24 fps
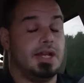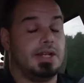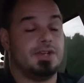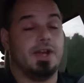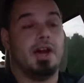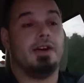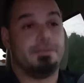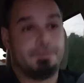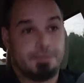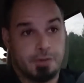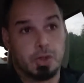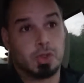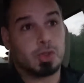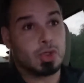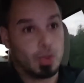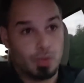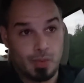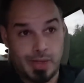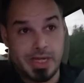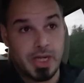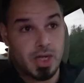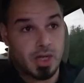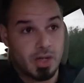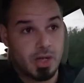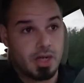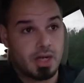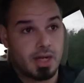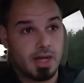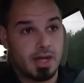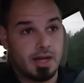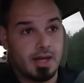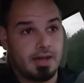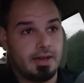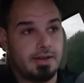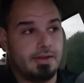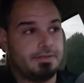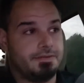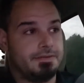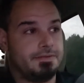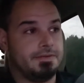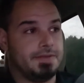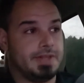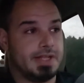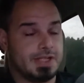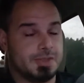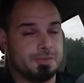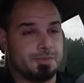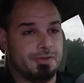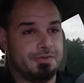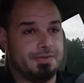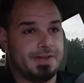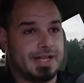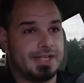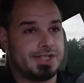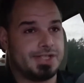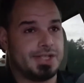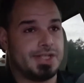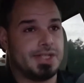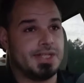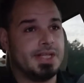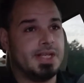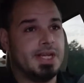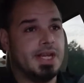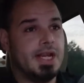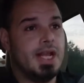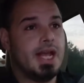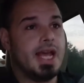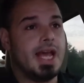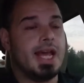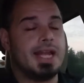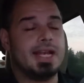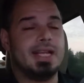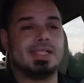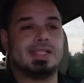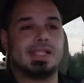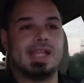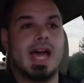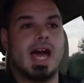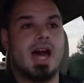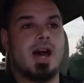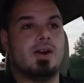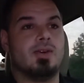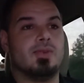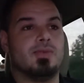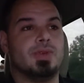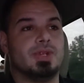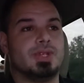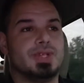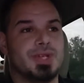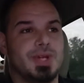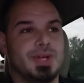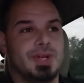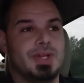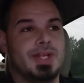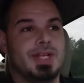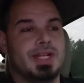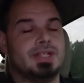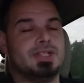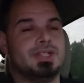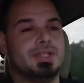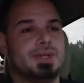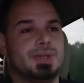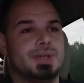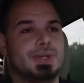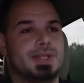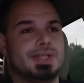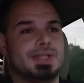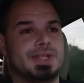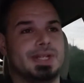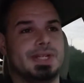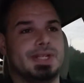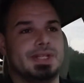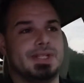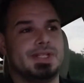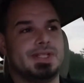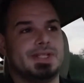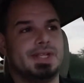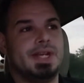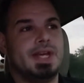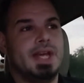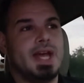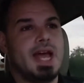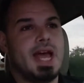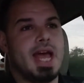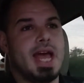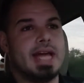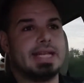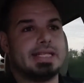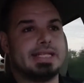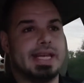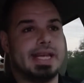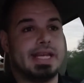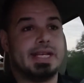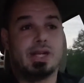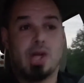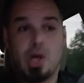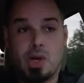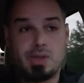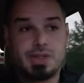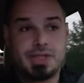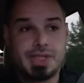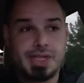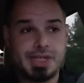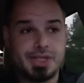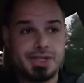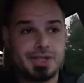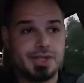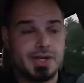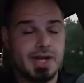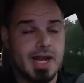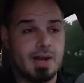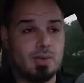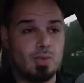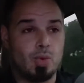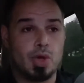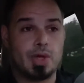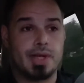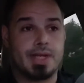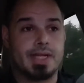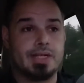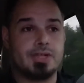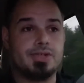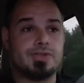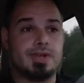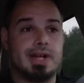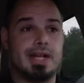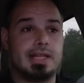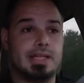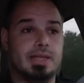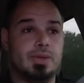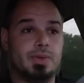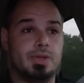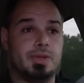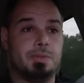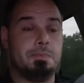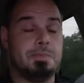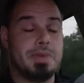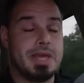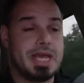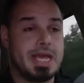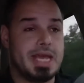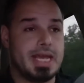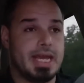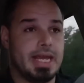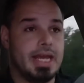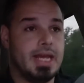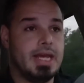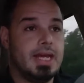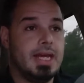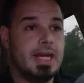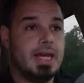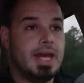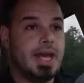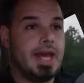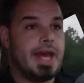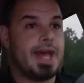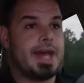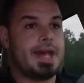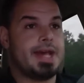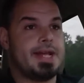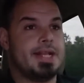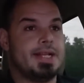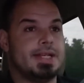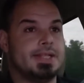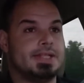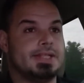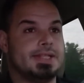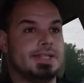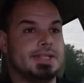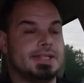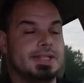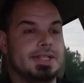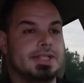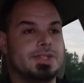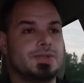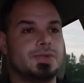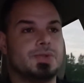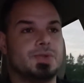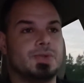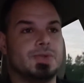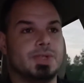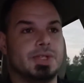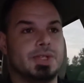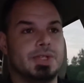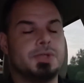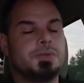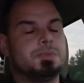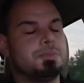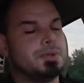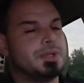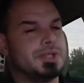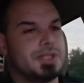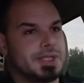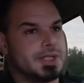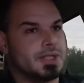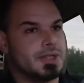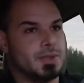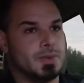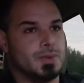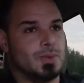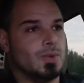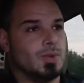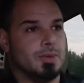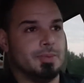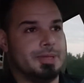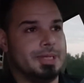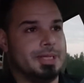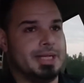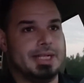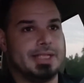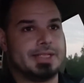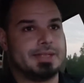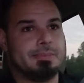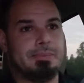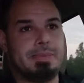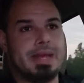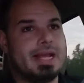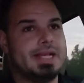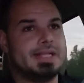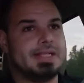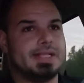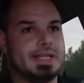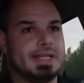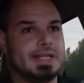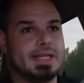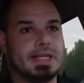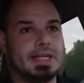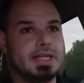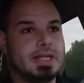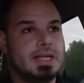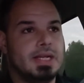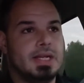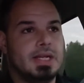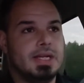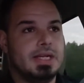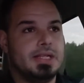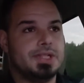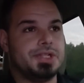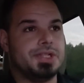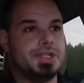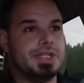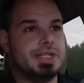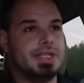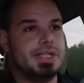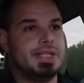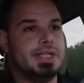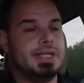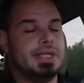a full career of this profession, and is now returning to assist as a co-teacher and working directly with me. And this particular woman is amazing. She